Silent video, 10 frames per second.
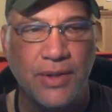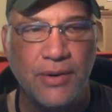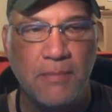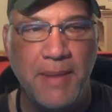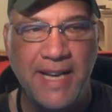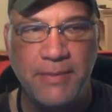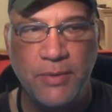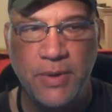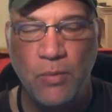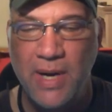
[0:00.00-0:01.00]
the third baseman,
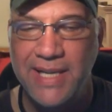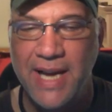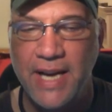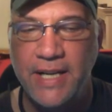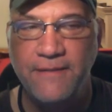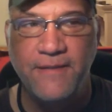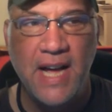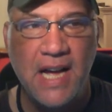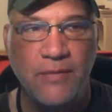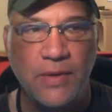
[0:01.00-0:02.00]
who at one
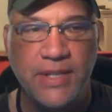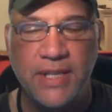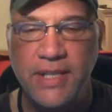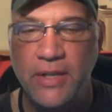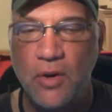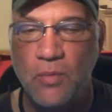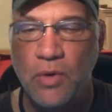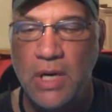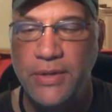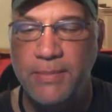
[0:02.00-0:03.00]
ninety-five with sixteen home
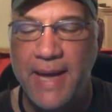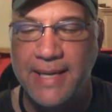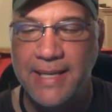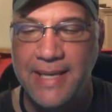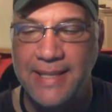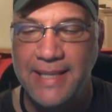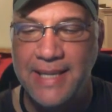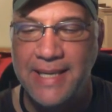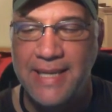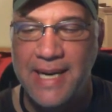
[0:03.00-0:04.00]
runs back in nineteen
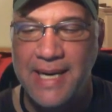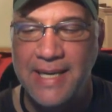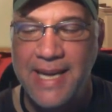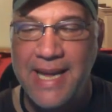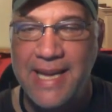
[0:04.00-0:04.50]
ninety-nine,